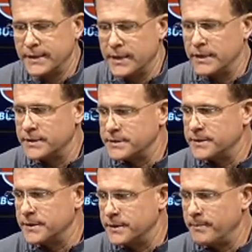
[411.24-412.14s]

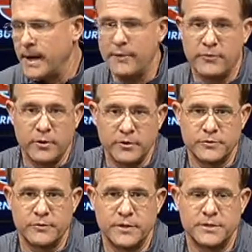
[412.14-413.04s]
caused uh, bad throws
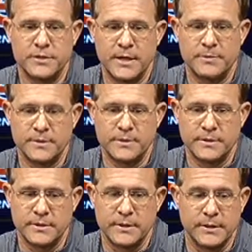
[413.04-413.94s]
for
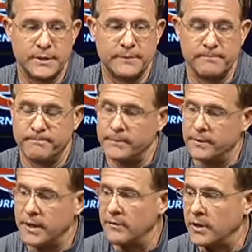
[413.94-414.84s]
interceptions, um,
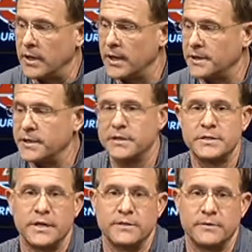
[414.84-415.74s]
and they have a lot of
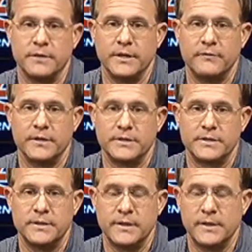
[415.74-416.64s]
touchdowns on defense,
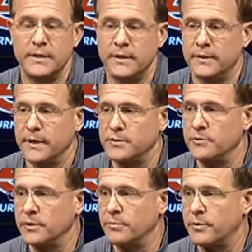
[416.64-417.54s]
and that's
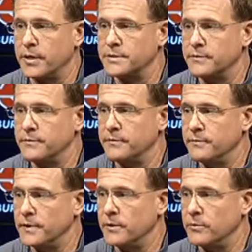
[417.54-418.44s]
real impressive,
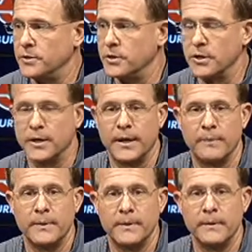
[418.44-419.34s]
you know, when you're looking at
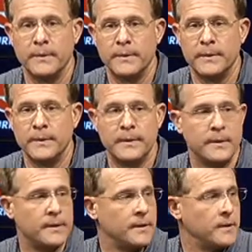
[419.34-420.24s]
them. How
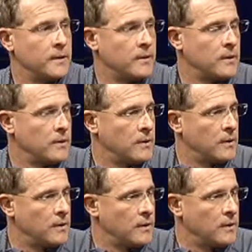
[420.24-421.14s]
important is it that
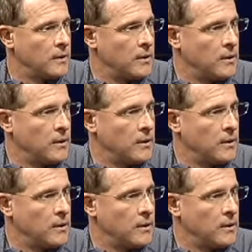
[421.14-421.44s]
y'all be able to